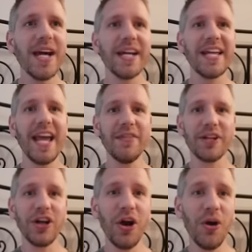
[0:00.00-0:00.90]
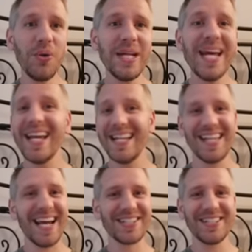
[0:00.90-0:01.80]
Again, the code is
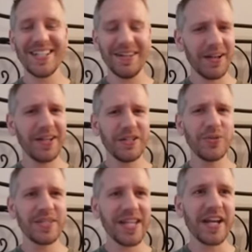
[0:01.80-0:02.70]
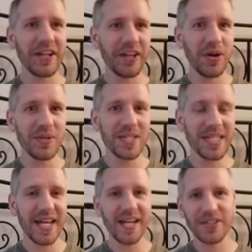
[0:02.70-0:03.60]
actually, I'm gonna do a second code
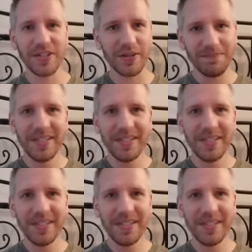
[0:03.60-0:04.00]
today, so